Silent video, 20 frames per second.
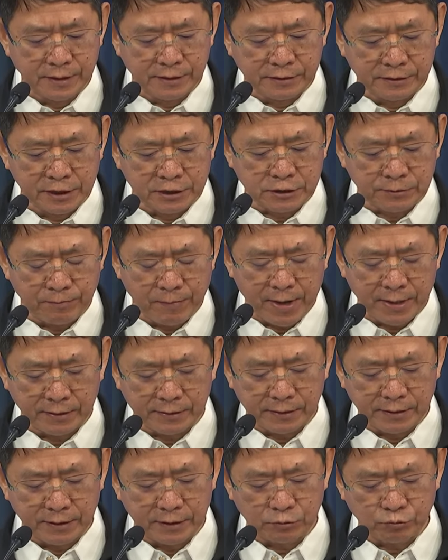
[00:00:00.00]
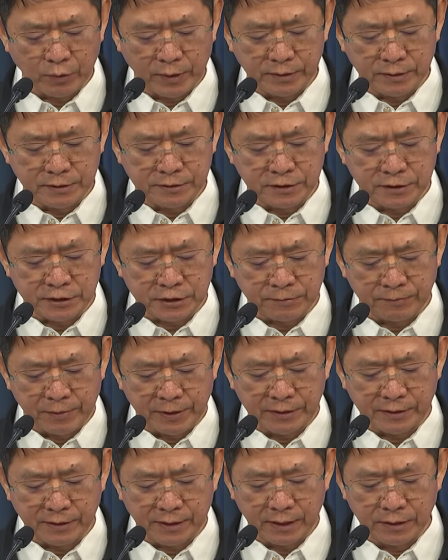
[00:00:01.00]
dismantling 26
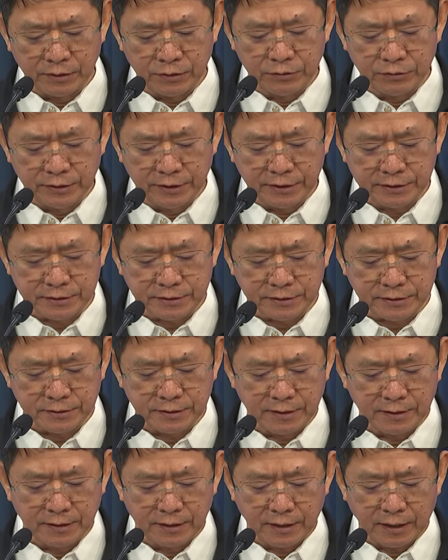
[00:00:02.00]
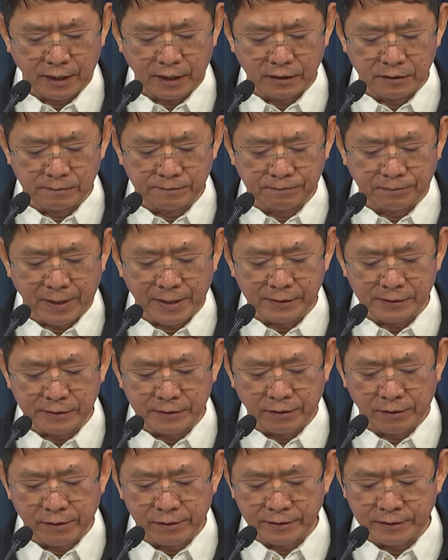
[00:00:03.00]
vertical units and party
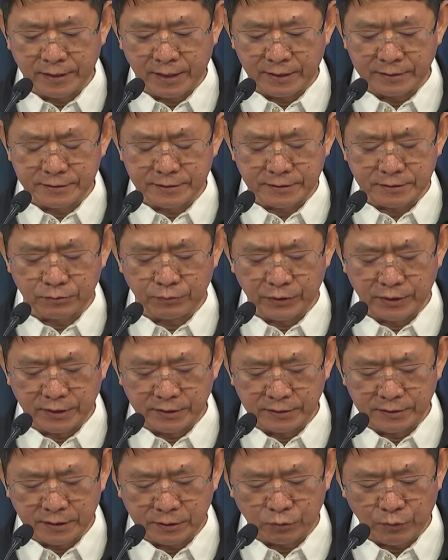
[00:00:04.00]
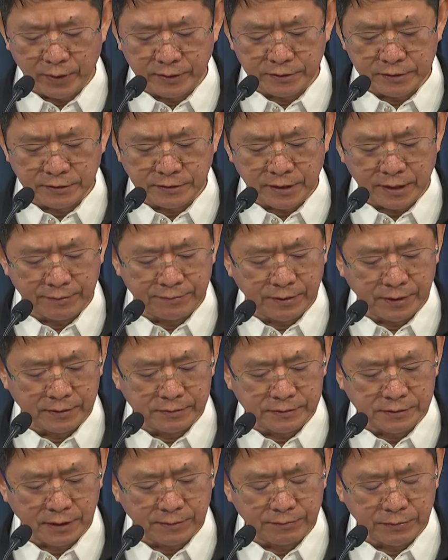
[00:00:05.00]
organs within the 27
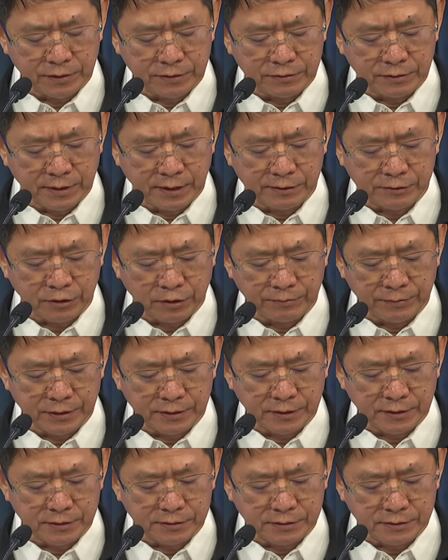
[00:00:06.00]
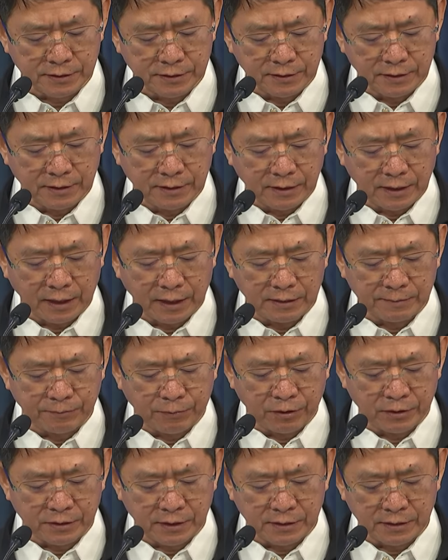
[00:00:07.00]
sub-regional committees and
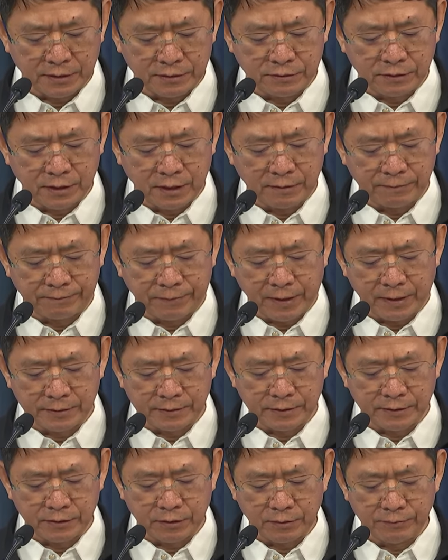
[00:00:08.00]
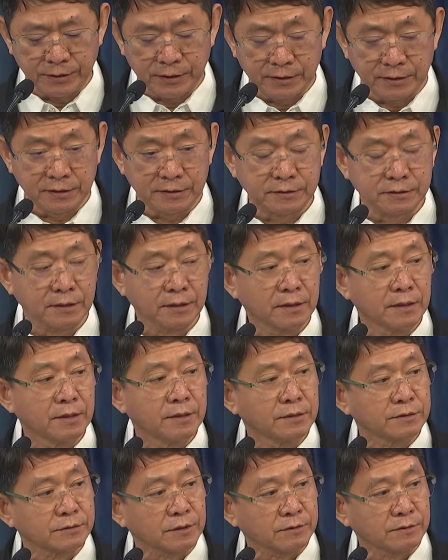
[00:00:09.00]
14 regional party committees.
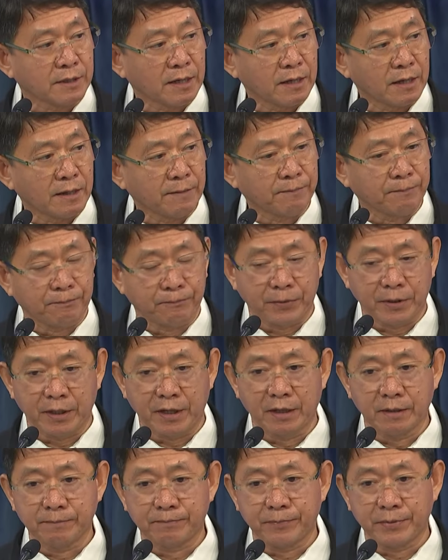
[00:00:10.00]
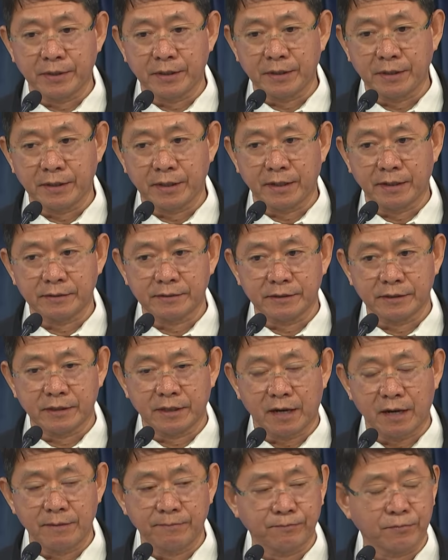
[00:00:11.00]
So the PNP and the
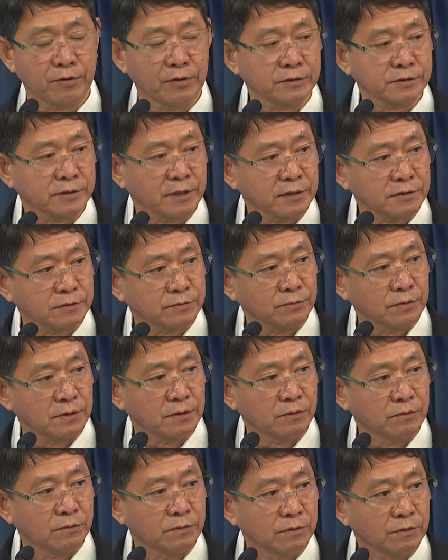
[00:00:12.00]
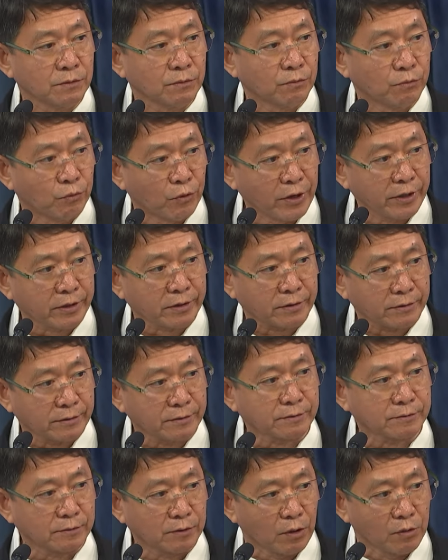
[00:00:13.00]
armed forces will work
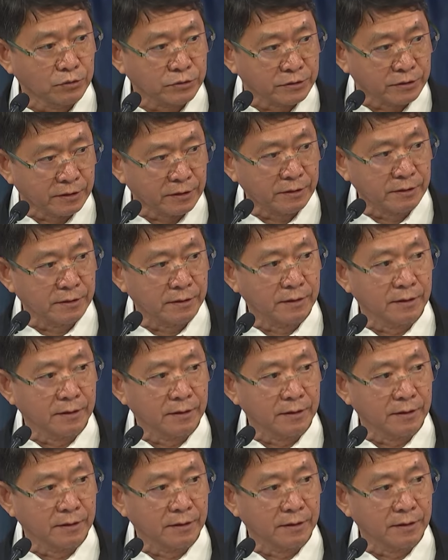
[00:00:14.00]
closer